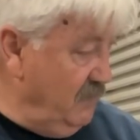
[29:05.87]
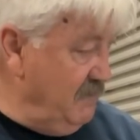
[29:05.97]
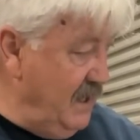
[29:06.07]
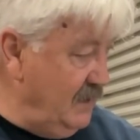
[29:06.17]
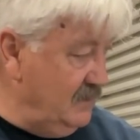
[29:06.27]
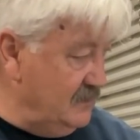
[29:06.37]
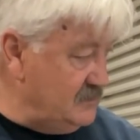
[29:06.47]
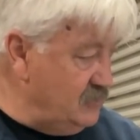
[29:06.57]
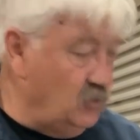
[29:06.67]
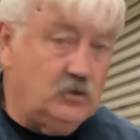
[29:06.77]
made
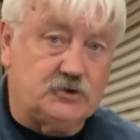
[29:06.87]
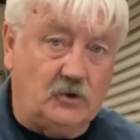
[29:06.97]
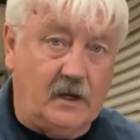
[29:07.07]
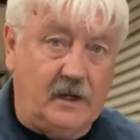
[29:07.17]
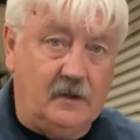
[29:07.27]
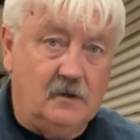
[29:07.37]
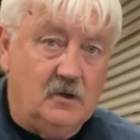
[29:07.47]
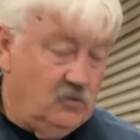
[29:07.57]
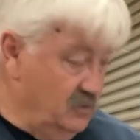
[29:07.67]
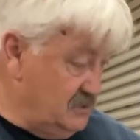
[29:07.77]
this tool tray
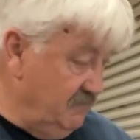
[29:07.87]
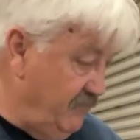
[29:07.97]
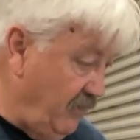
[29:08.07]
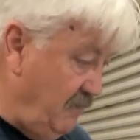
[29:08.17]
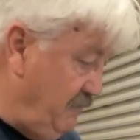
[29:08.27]
with some very